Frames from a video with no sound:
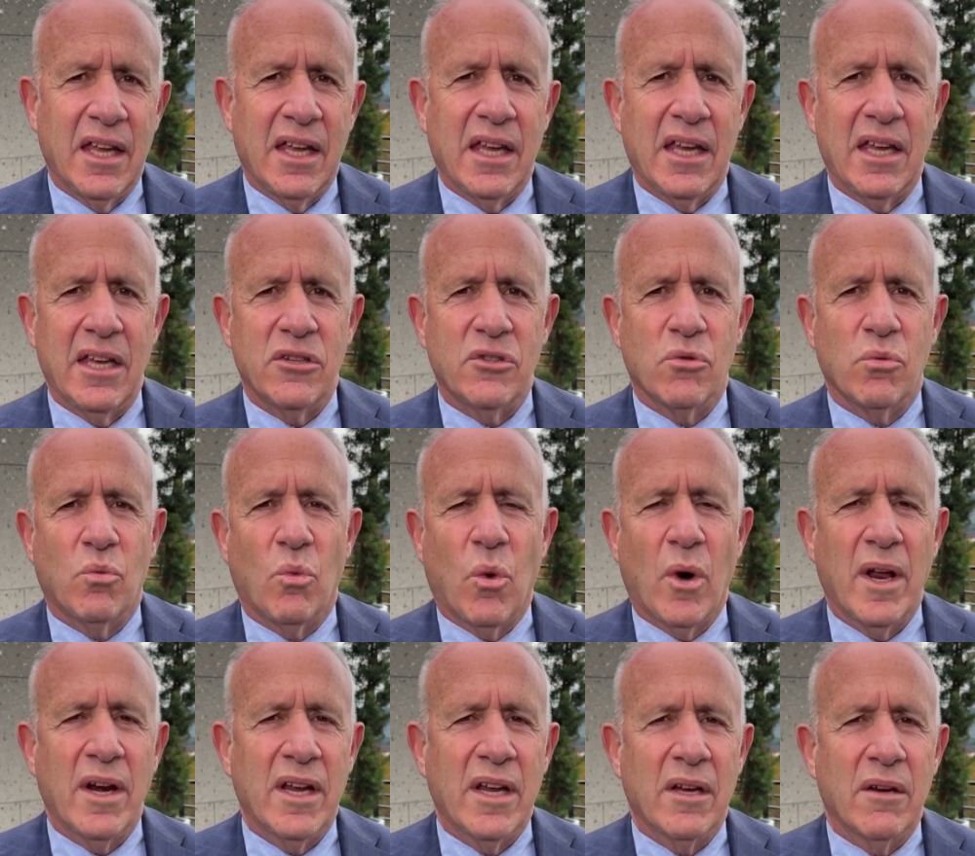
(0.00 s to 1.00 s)
is
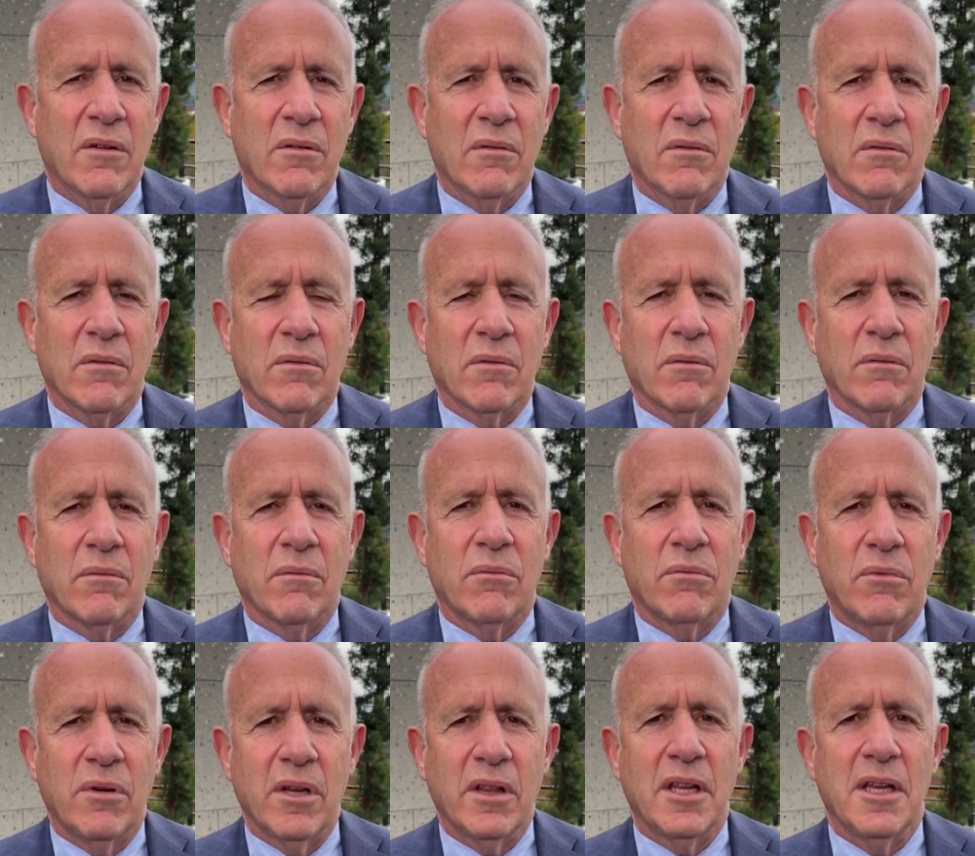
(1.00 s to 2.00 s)
wanting
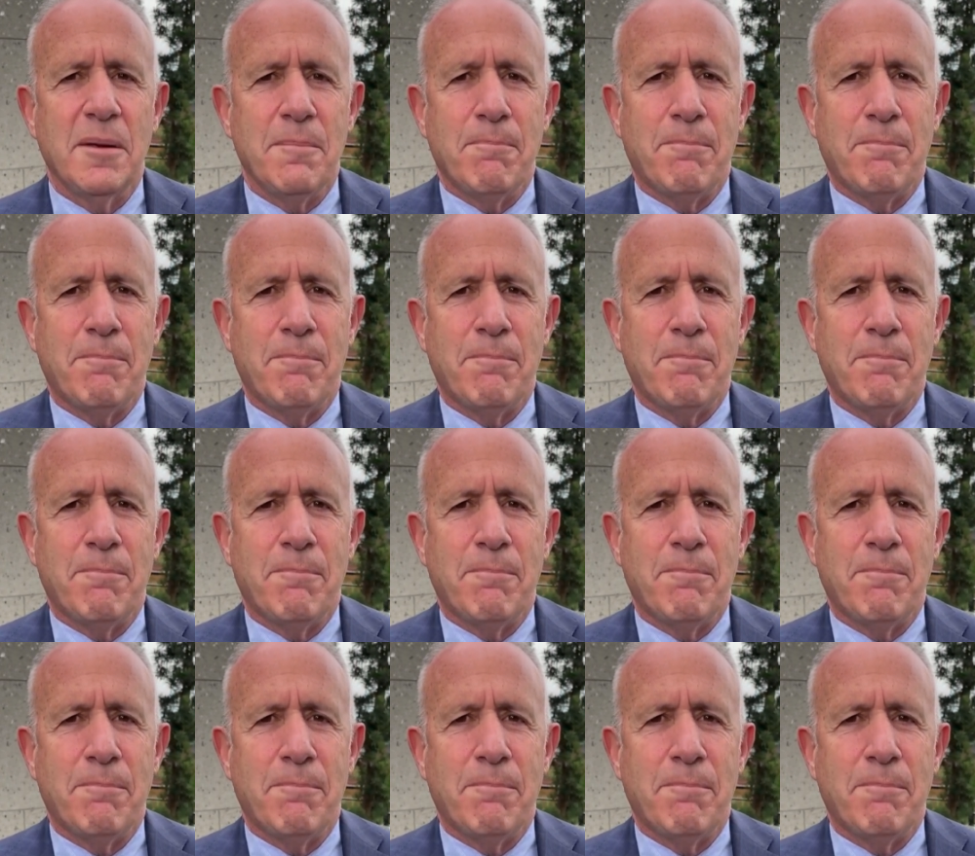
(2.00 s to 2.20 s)
really